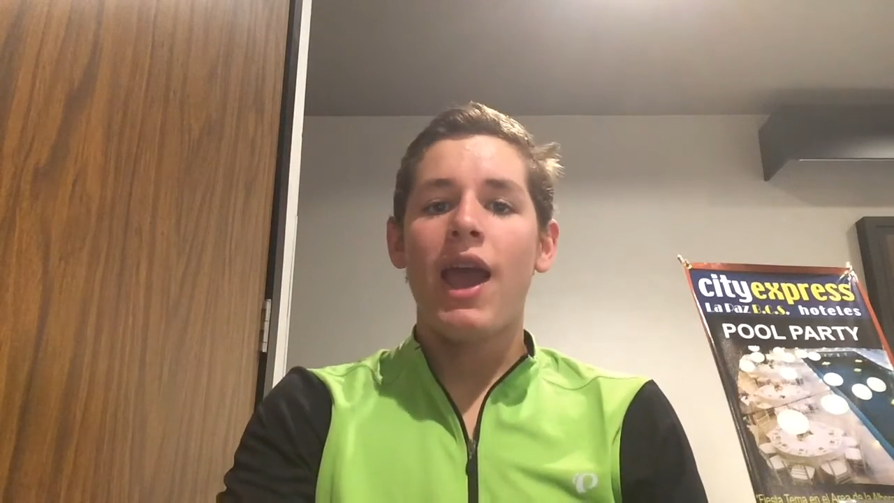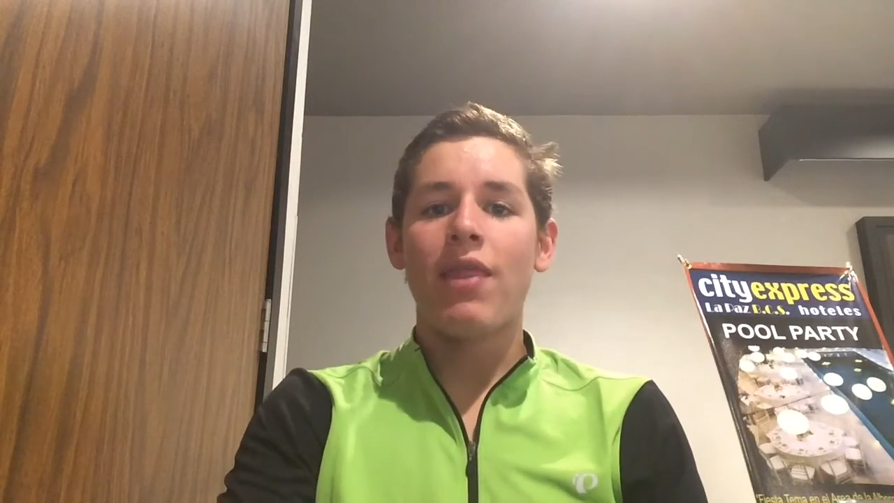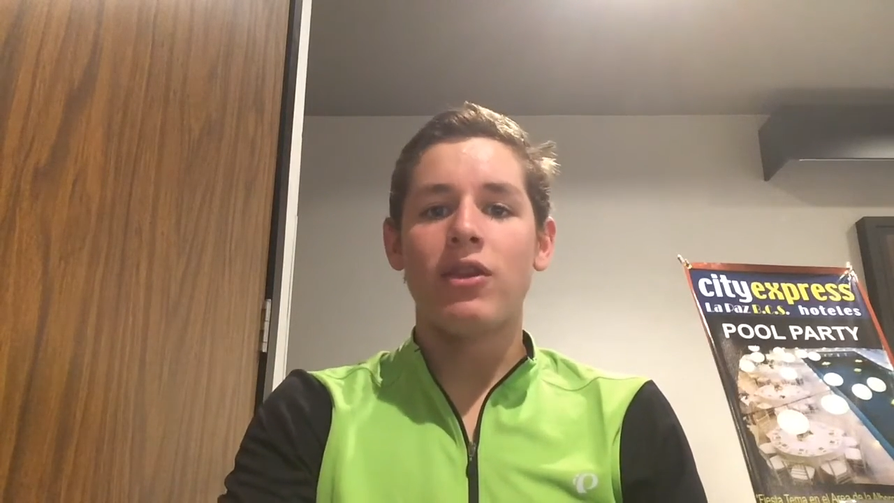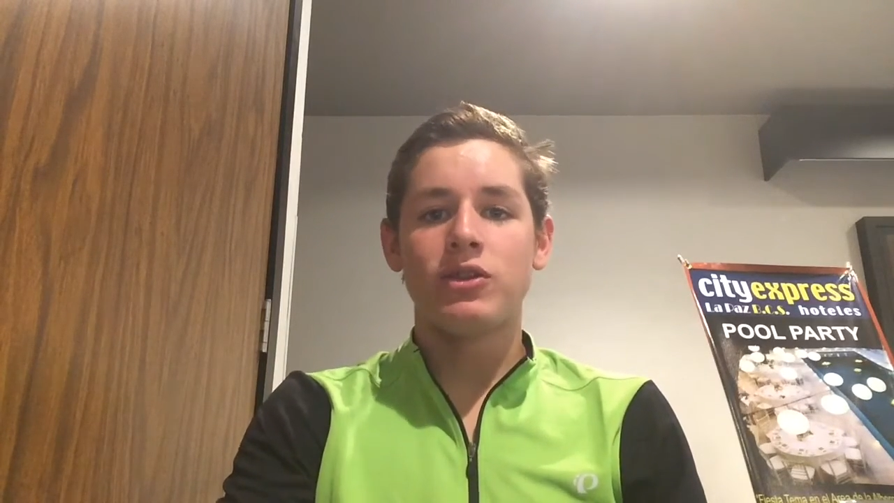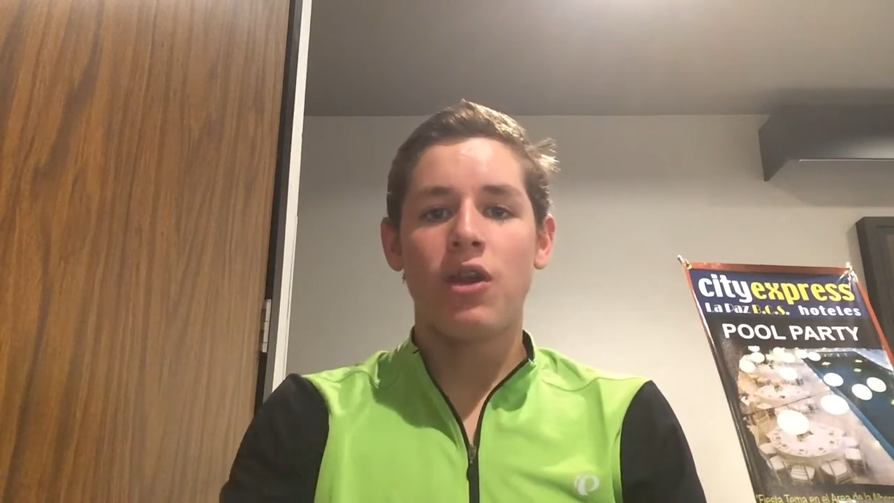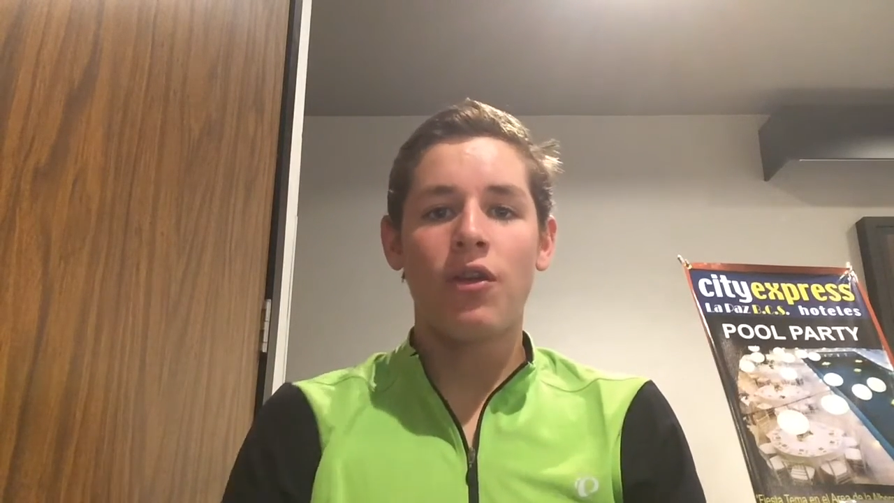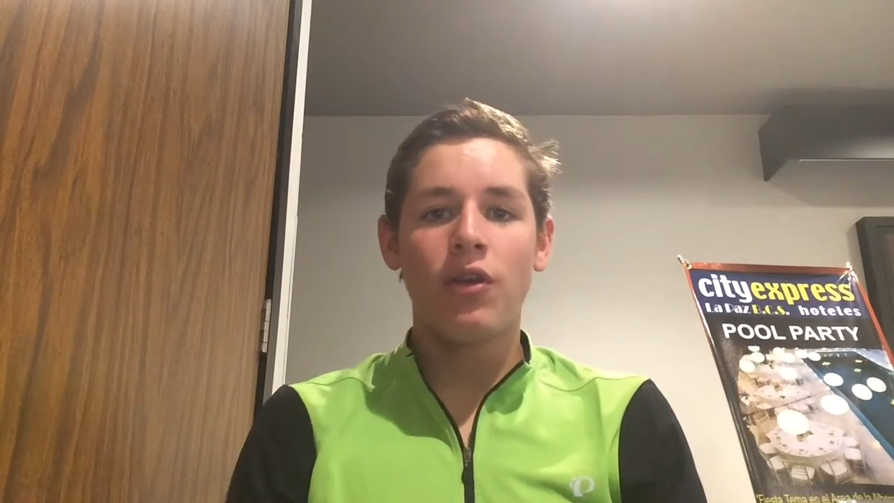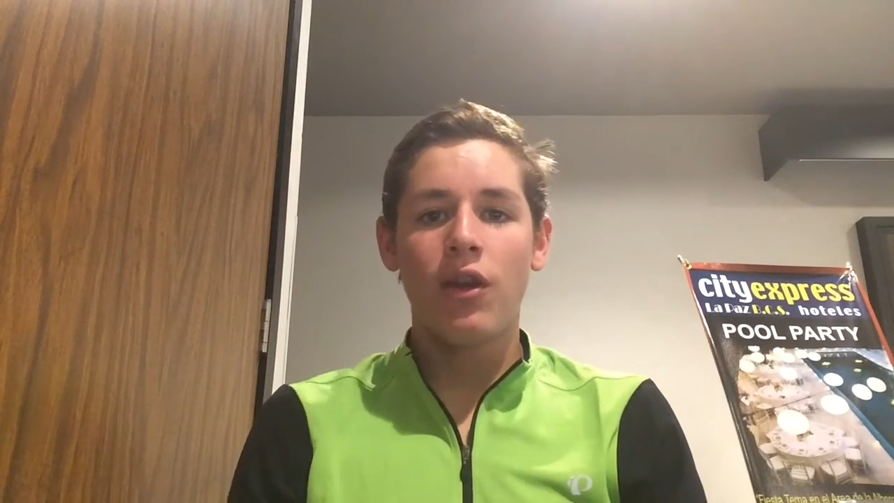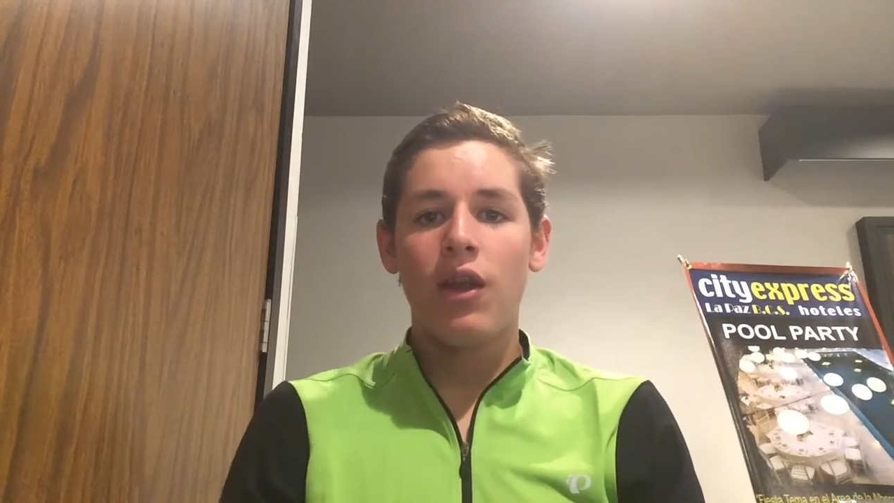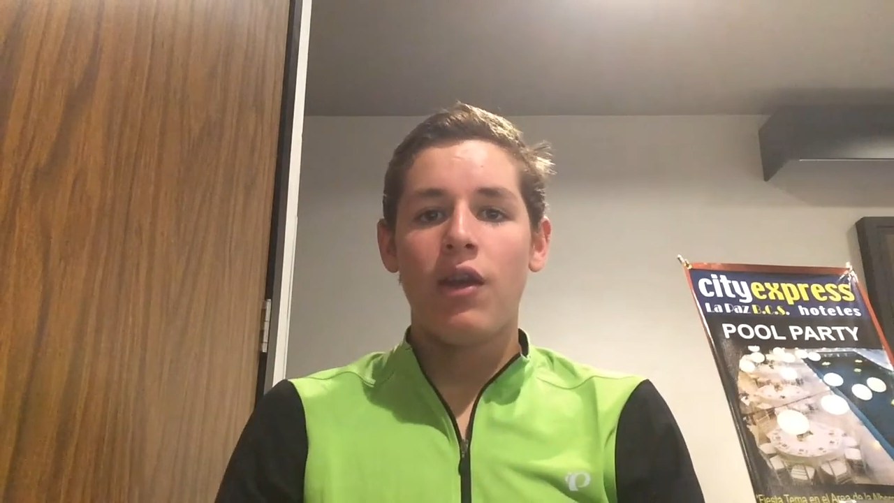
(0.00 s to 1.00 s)
and the
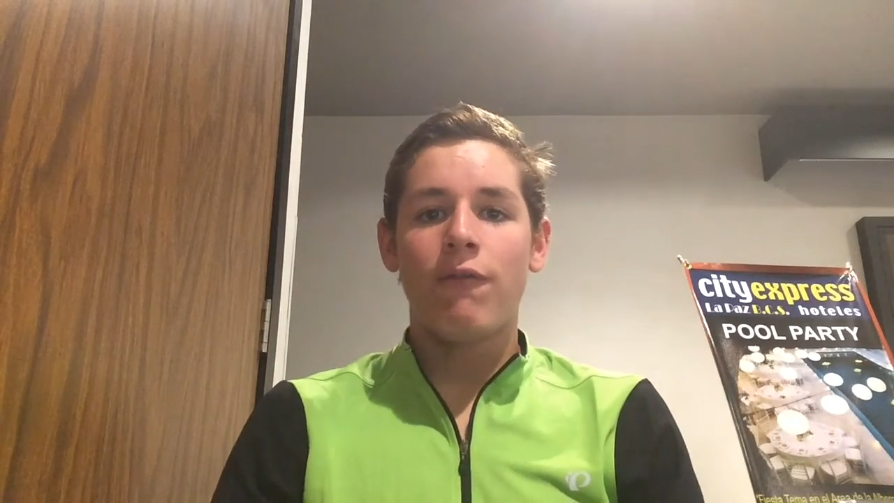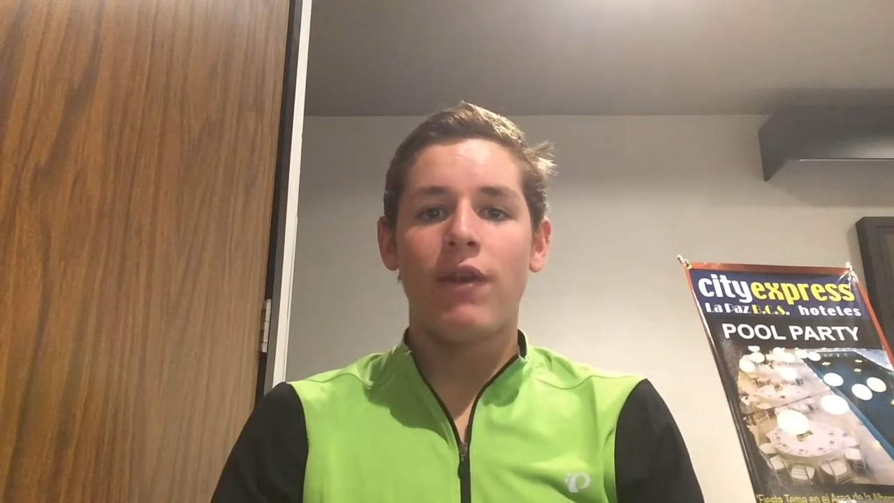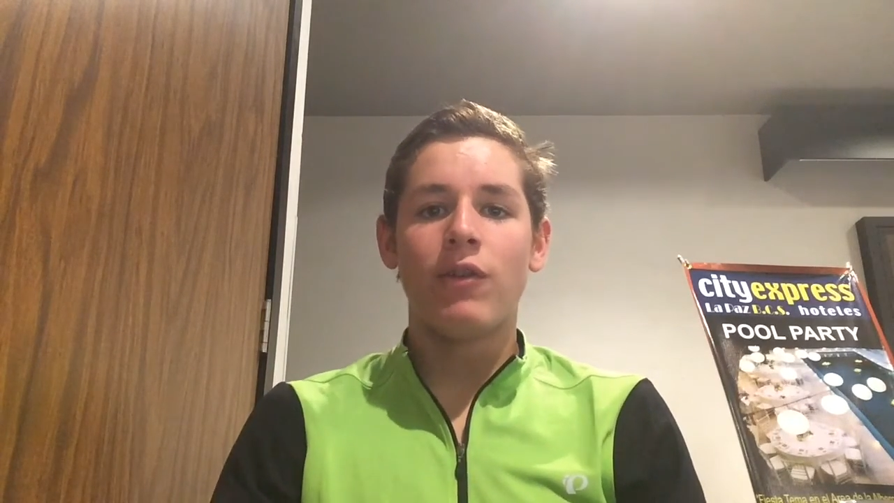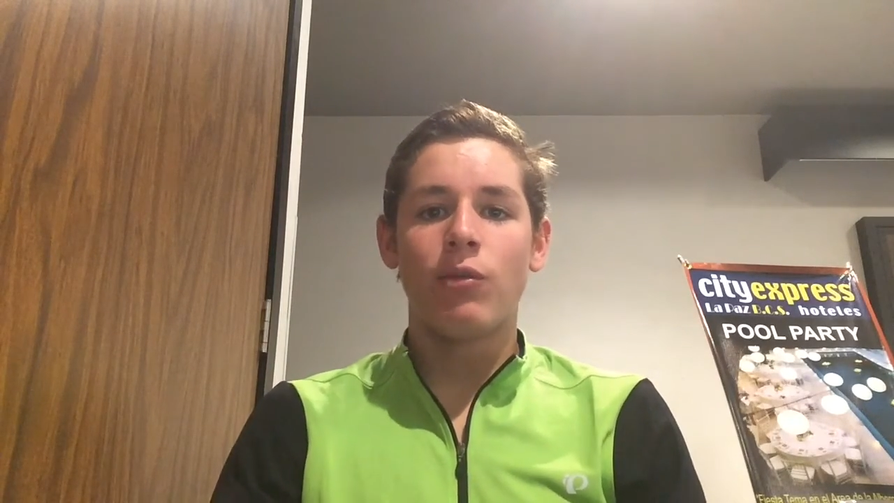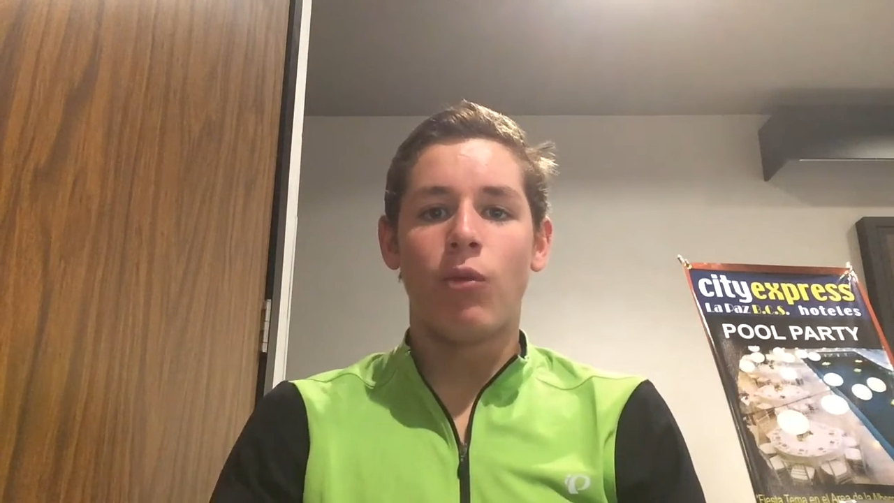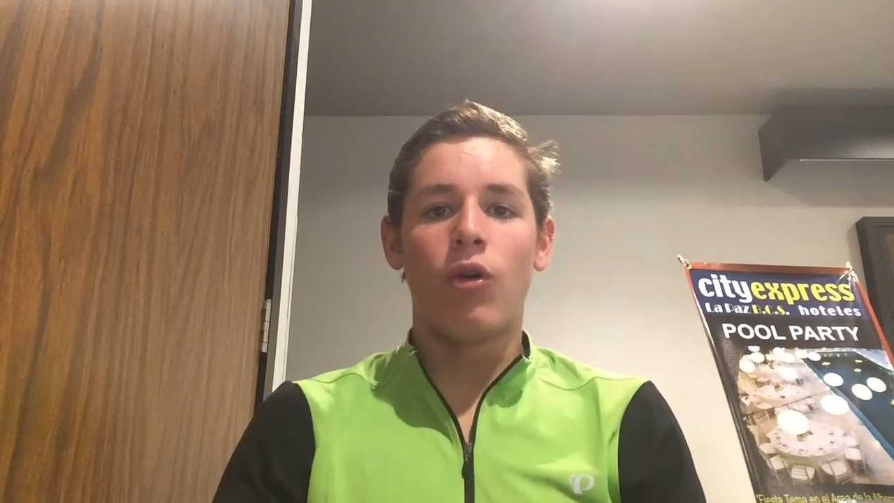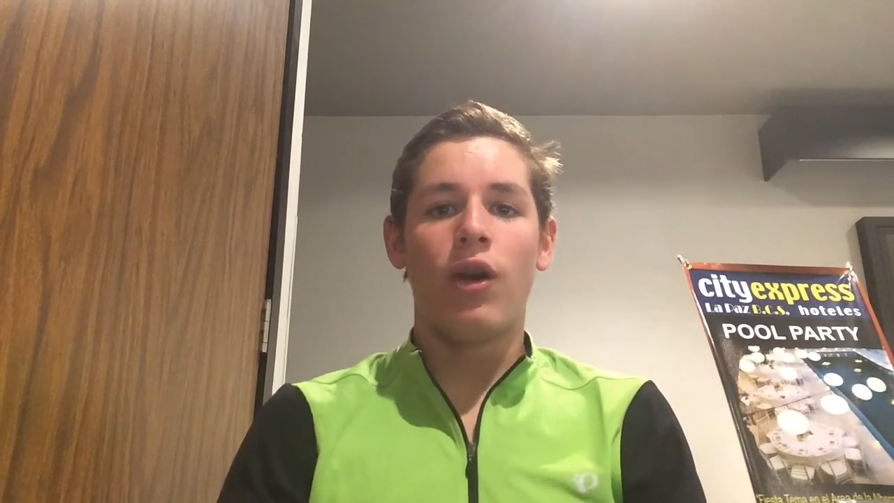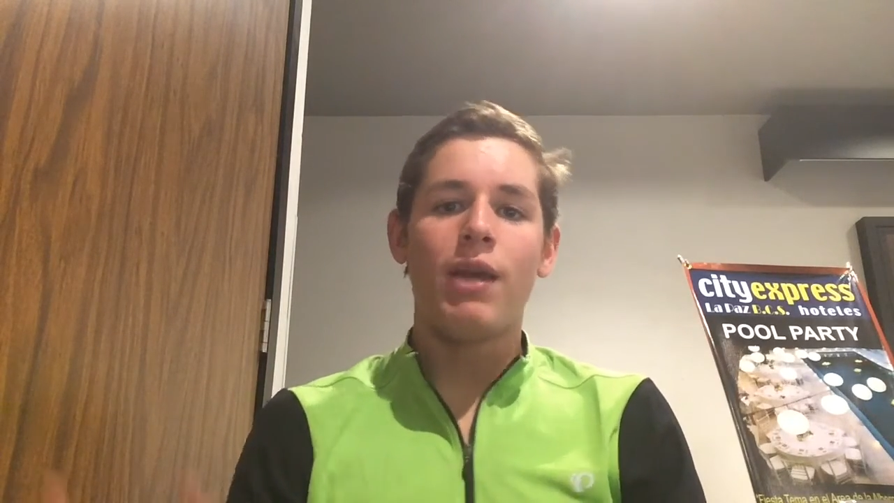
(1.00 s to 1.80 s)
southern favored more